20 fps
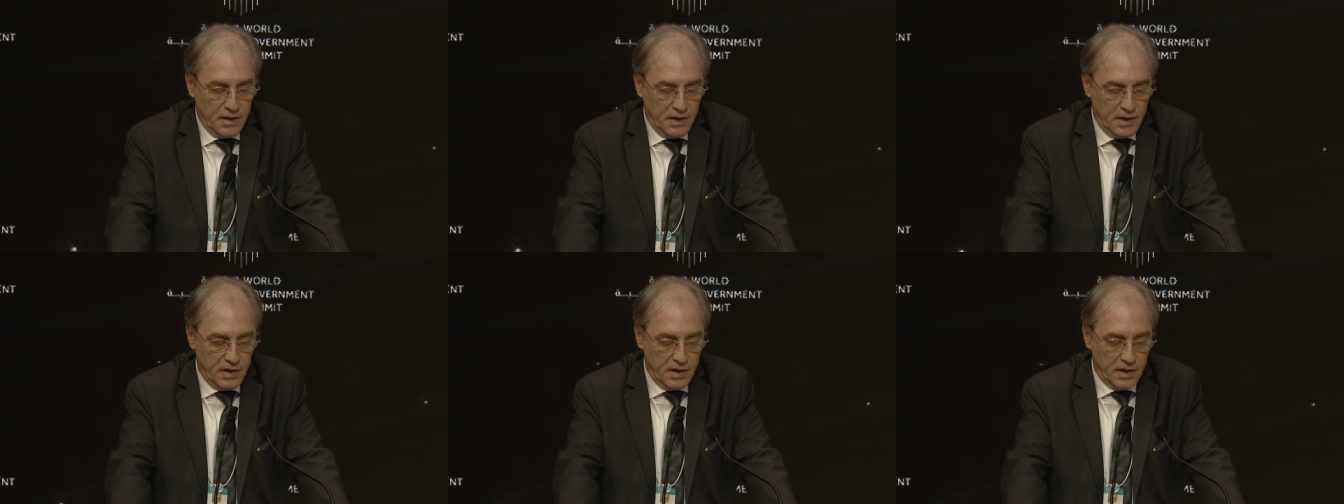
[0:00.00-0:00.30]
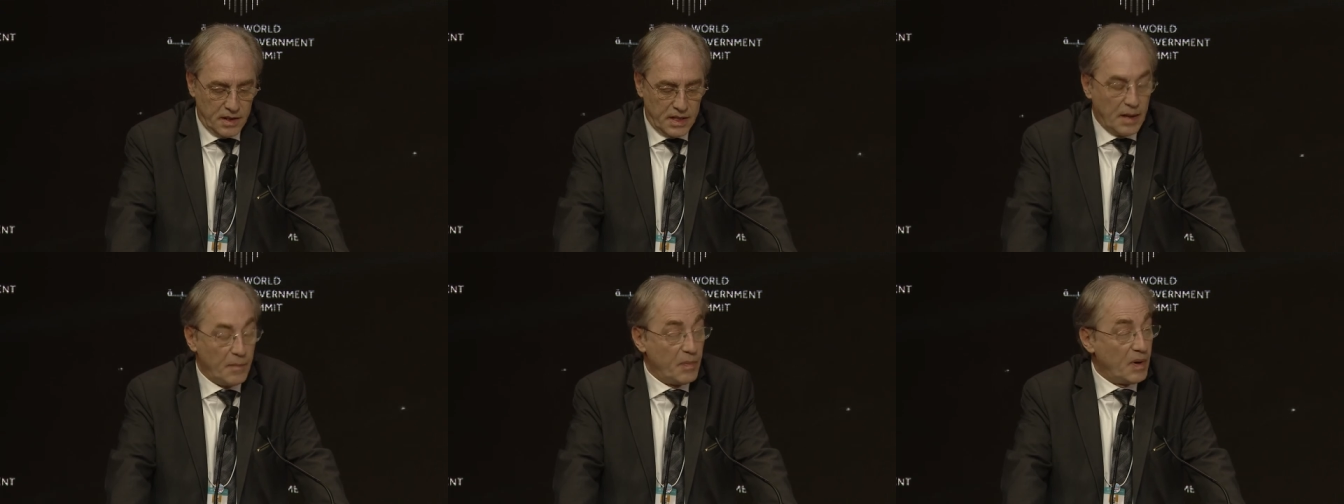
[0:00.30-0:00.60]

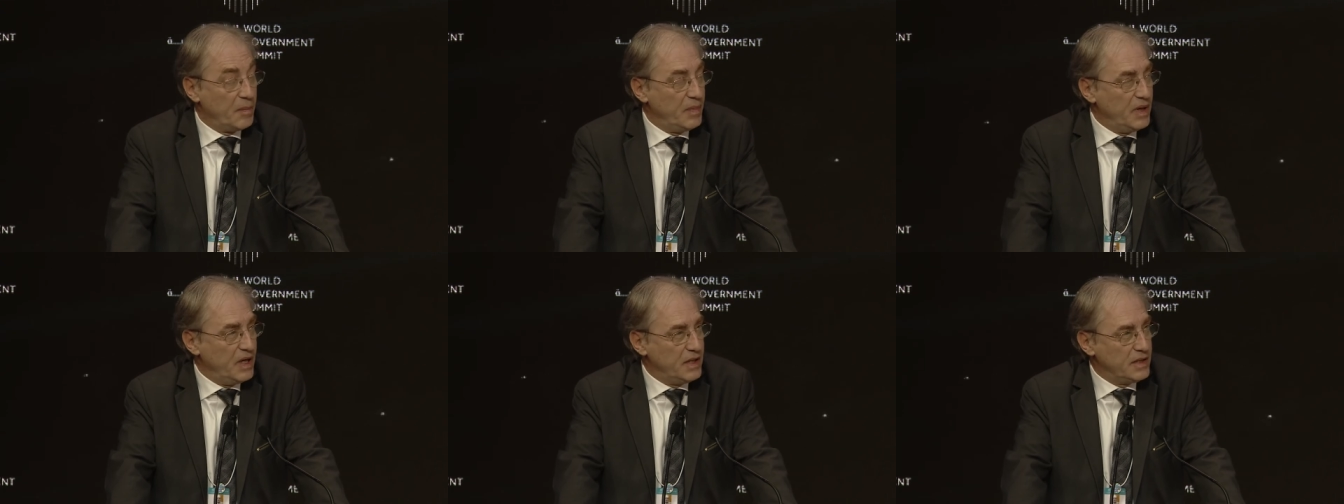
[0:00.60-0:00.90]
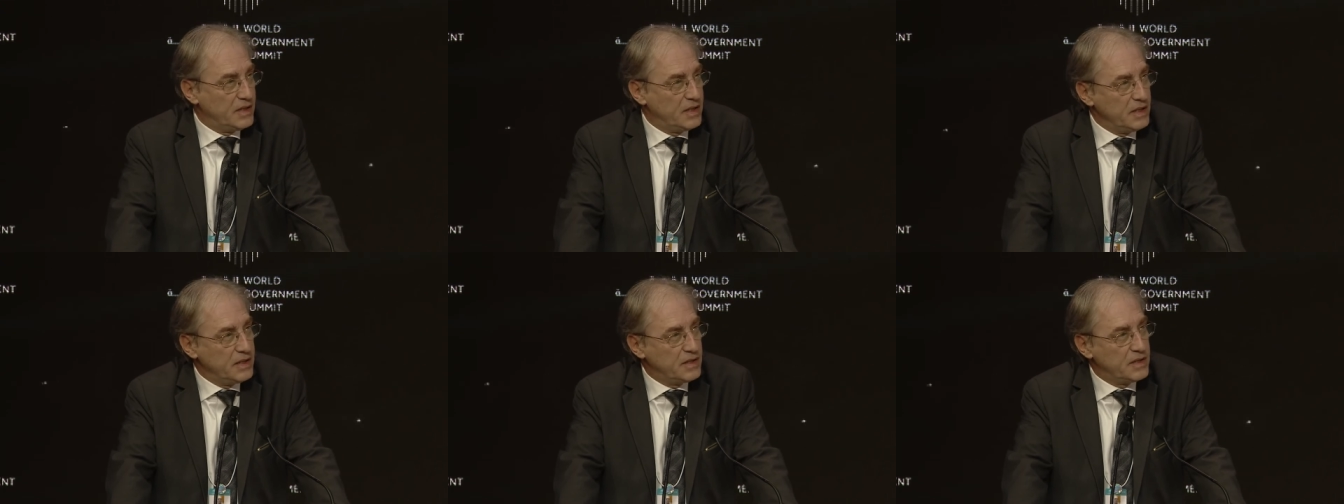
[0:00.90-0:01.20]

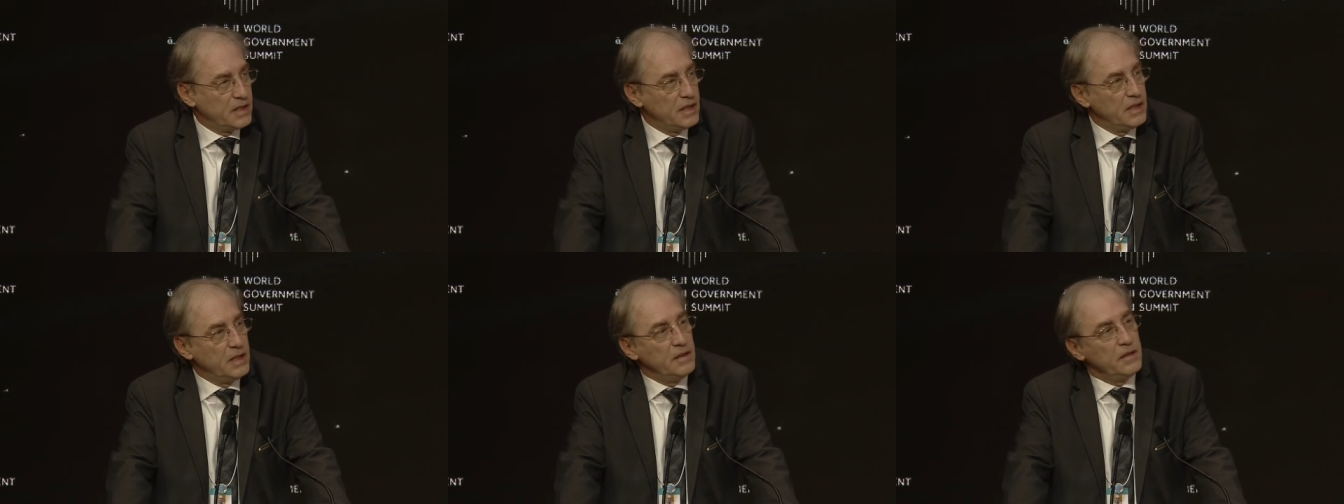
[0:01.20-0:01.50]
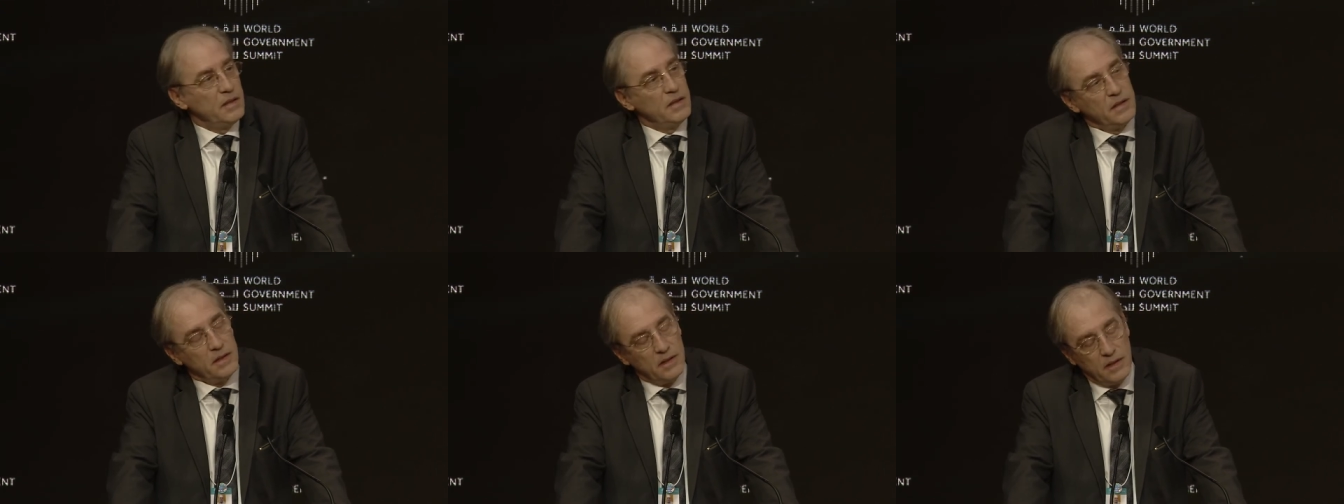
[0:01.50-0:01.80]
capabilities
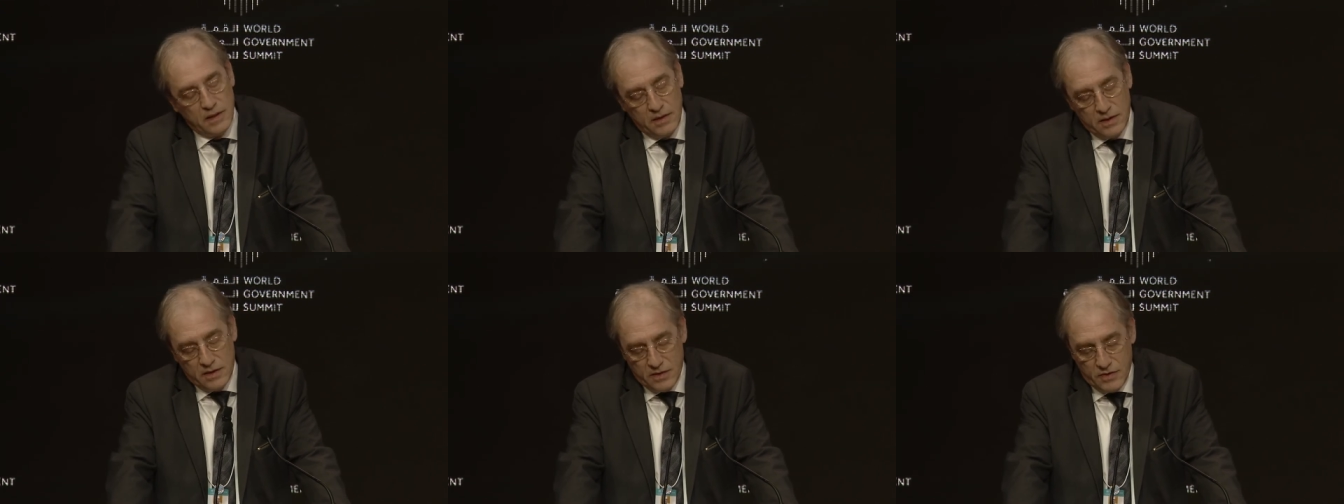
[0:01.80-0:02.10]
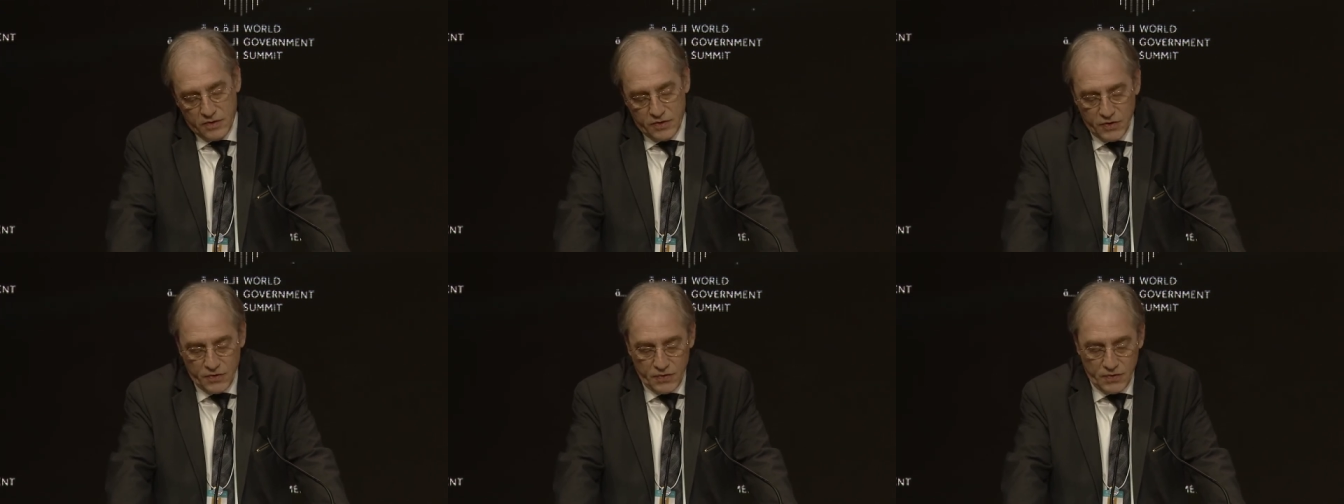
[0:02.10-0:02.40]

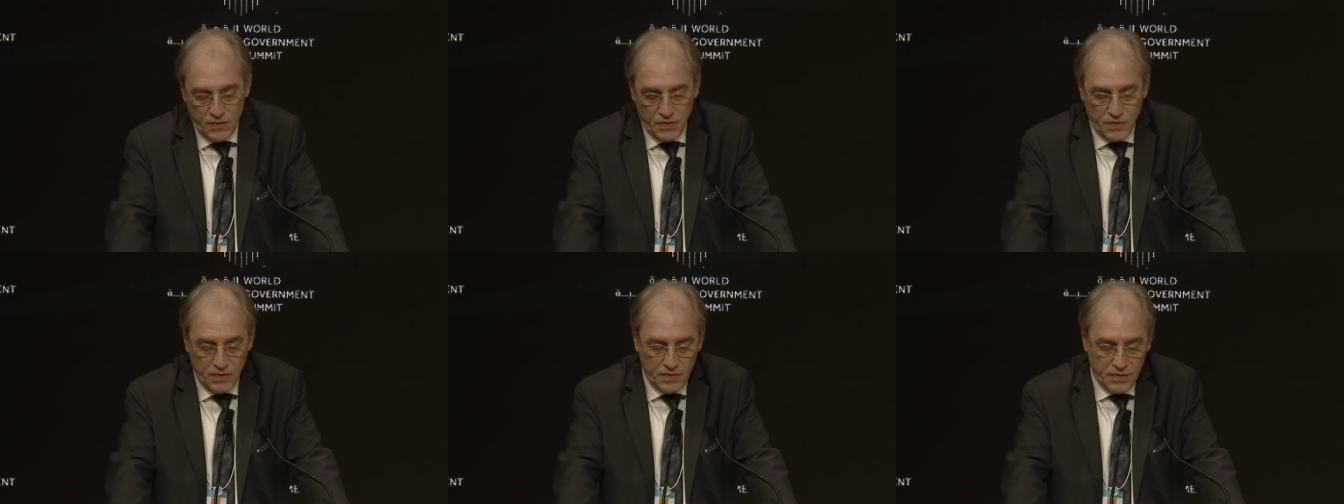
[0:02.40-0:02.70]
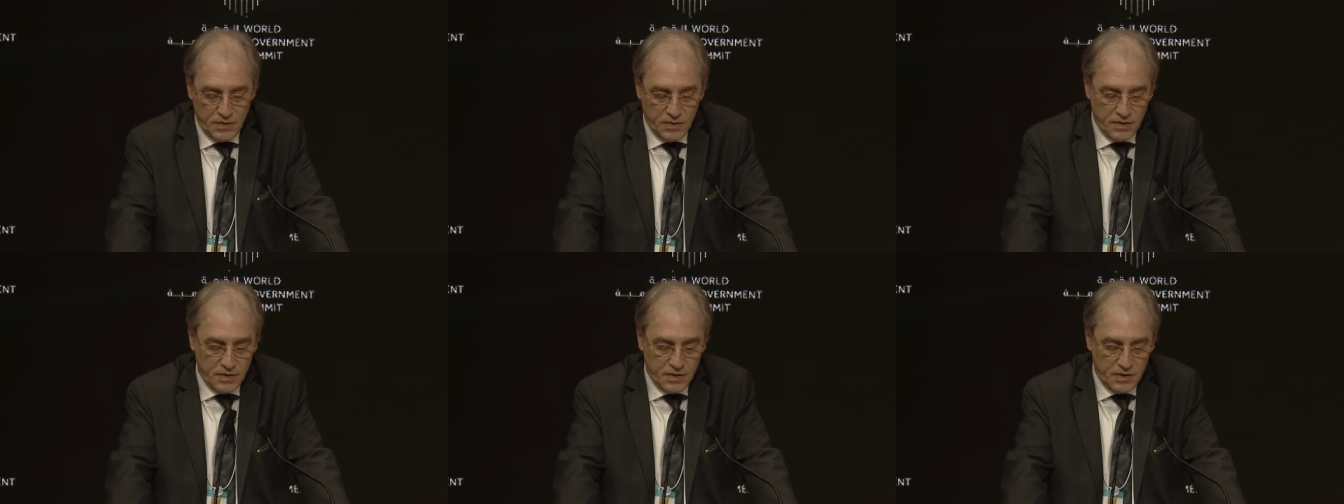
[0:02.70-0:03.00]

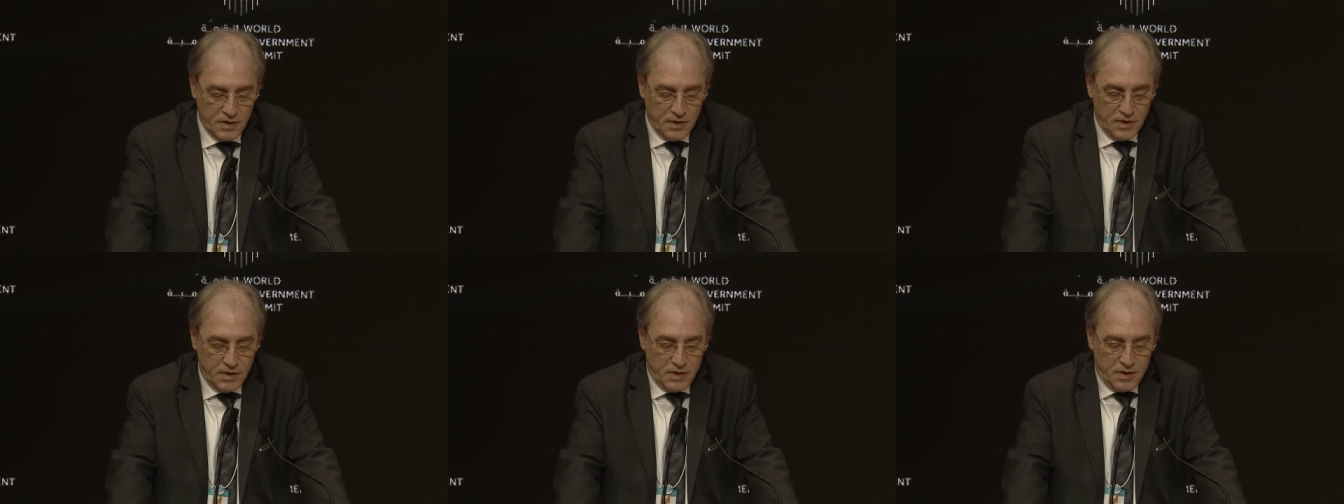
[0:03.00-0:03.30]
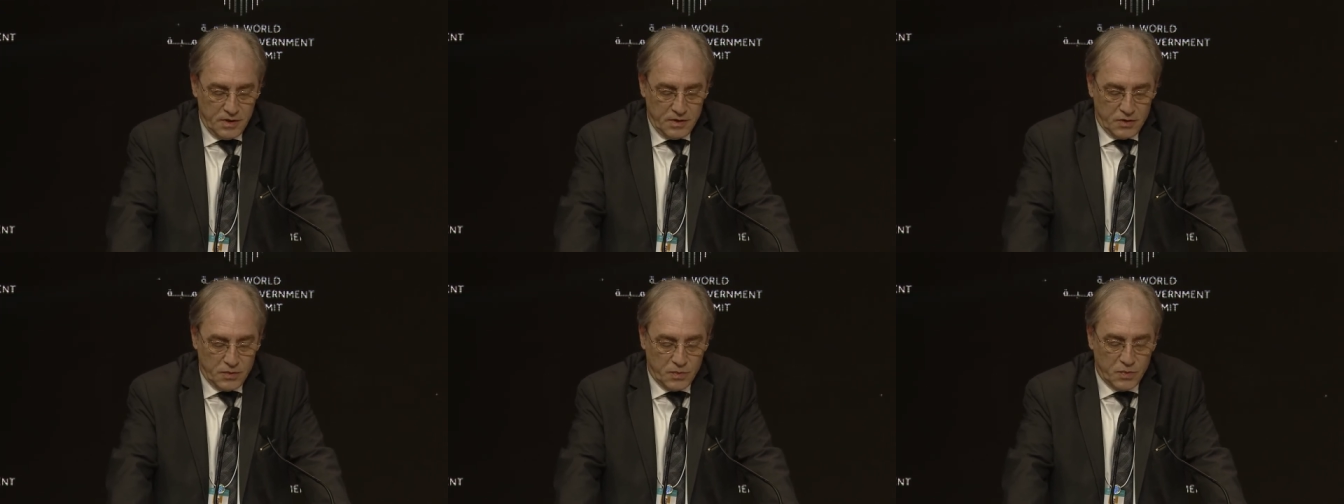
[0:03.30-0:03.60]

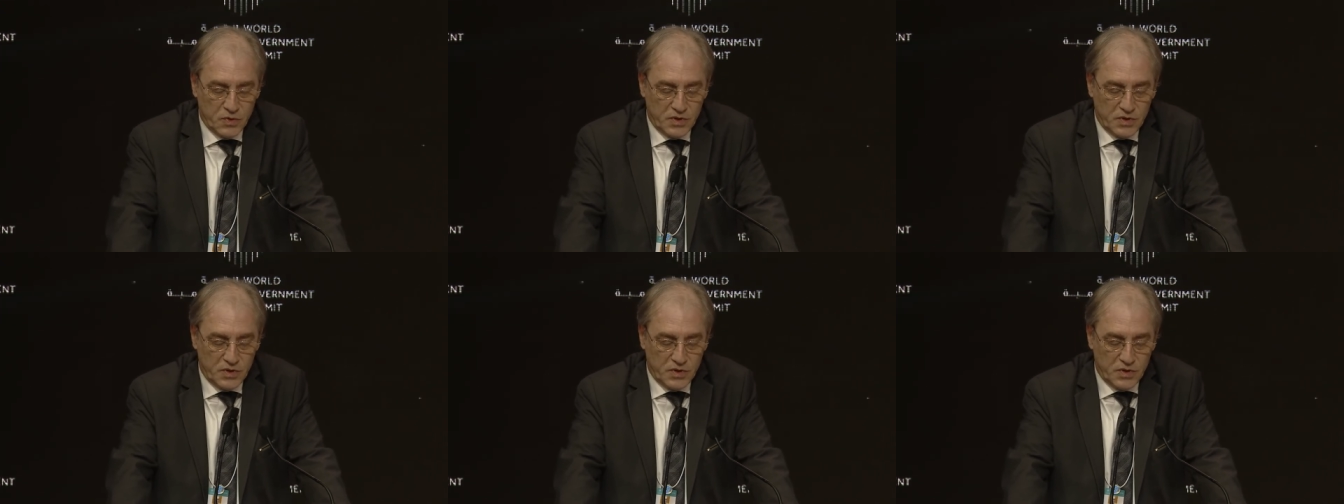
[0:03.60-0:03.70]
to